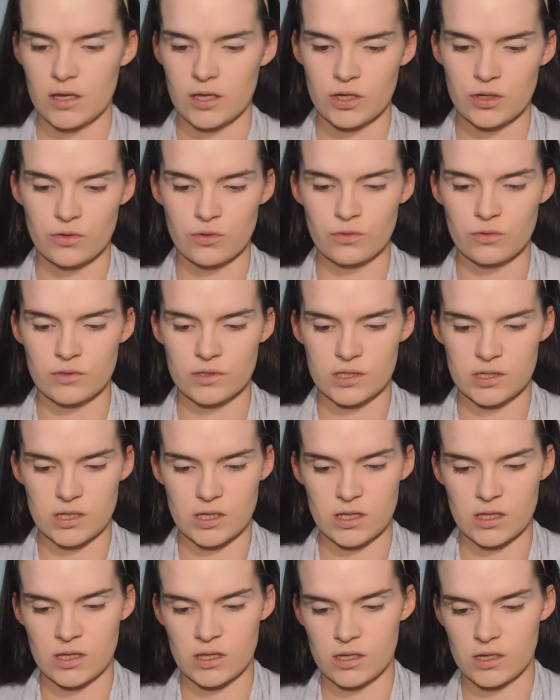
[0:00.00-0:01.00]
use
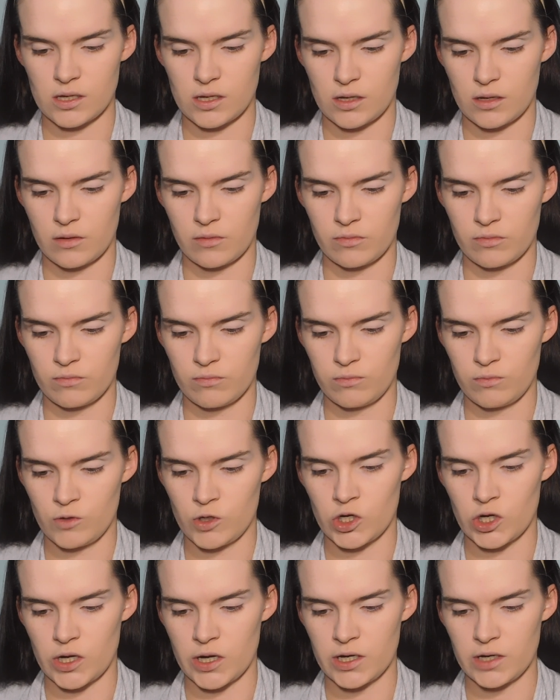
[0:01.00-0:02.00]
the
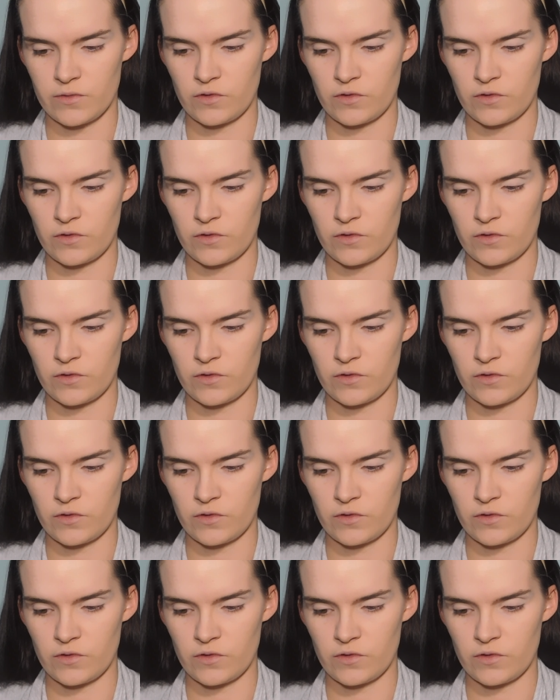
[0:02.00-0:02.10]
kind